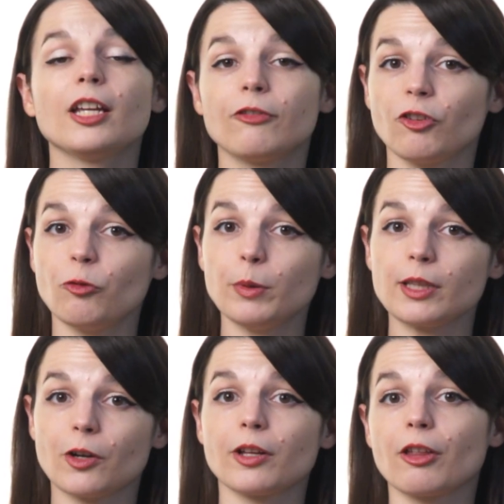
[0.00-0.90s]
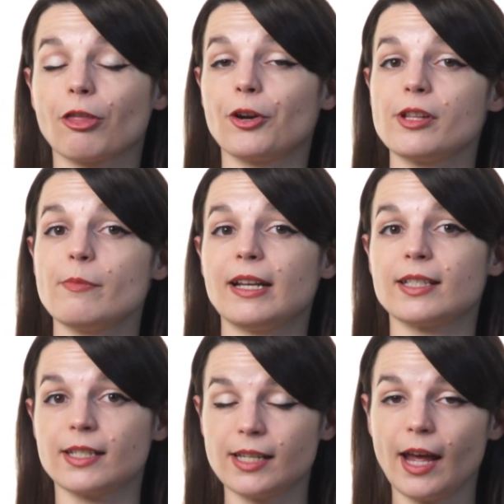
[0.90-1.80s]
If you've been learning 30
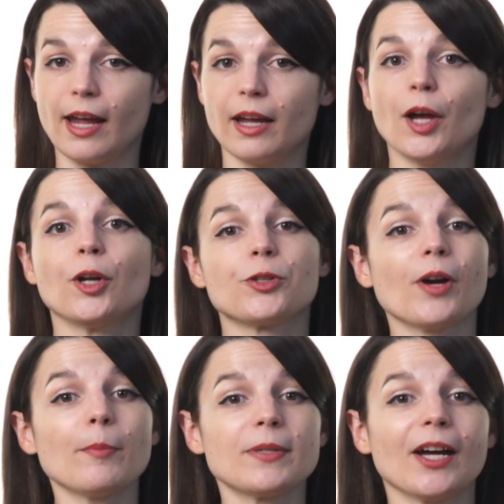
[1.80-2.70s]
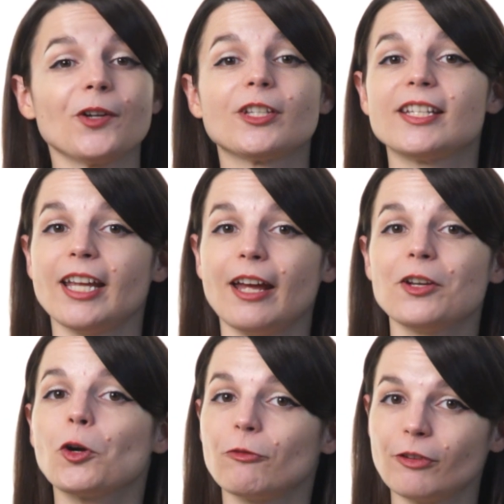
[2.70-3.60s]
minutes a day, drop down to
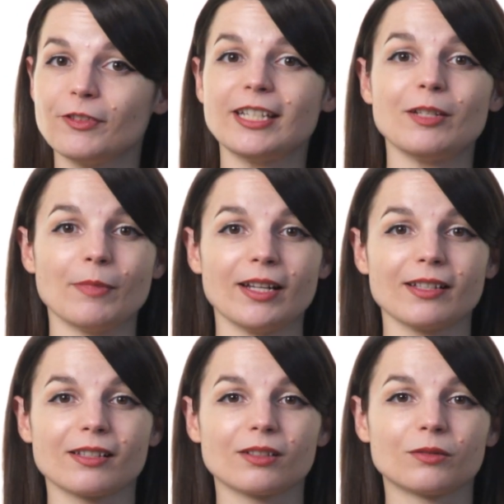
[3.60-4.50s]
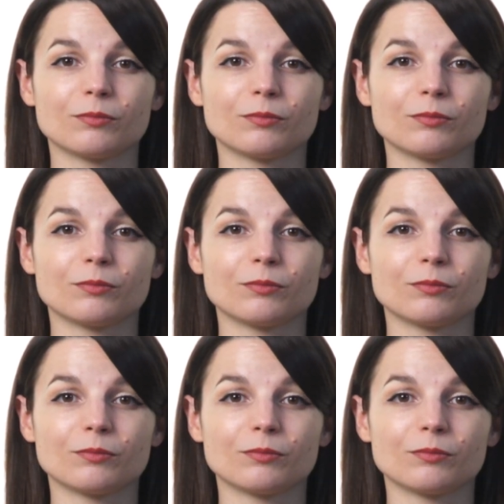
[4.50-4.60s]
10 or 15 minutes.